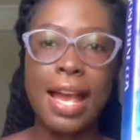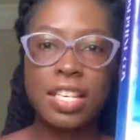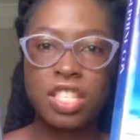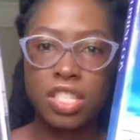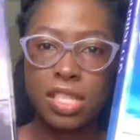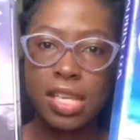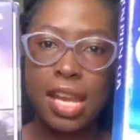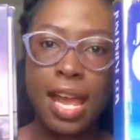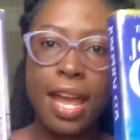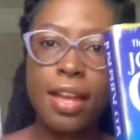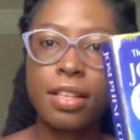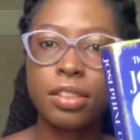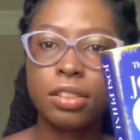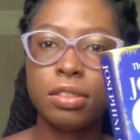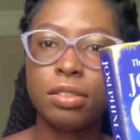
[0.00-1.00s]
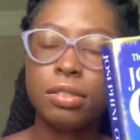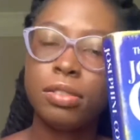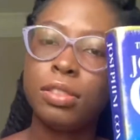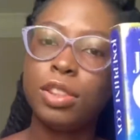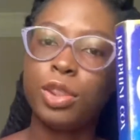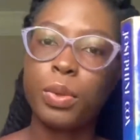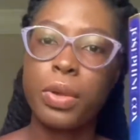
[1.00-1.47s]
year
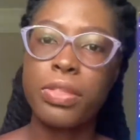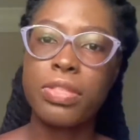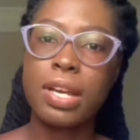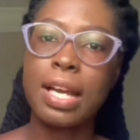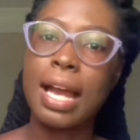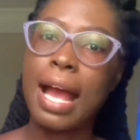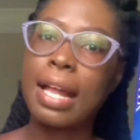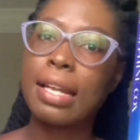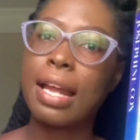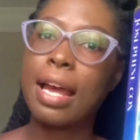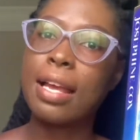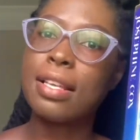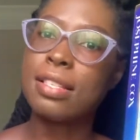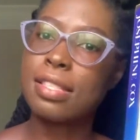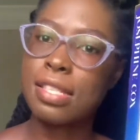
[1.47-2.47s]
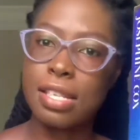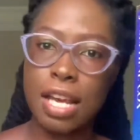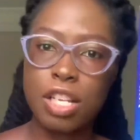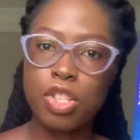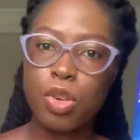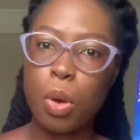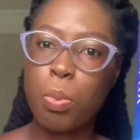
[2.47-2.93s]
during the Ghana
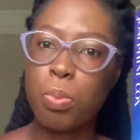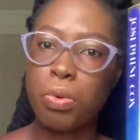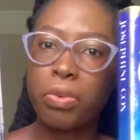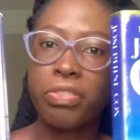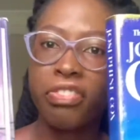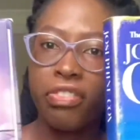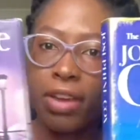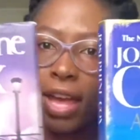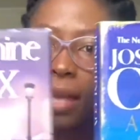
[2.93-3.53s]
International Book Fair.